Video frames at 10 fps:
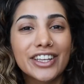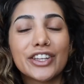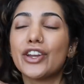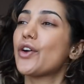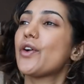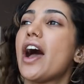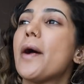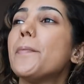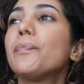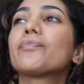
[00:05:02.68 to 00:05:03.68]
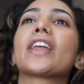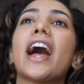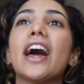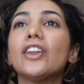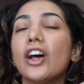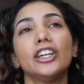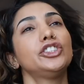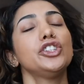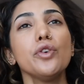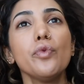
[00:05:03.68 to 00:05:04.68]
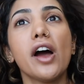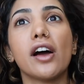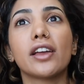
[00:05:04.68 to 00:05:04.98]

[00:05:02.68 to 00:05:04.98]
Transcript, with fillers: You know, and you know what?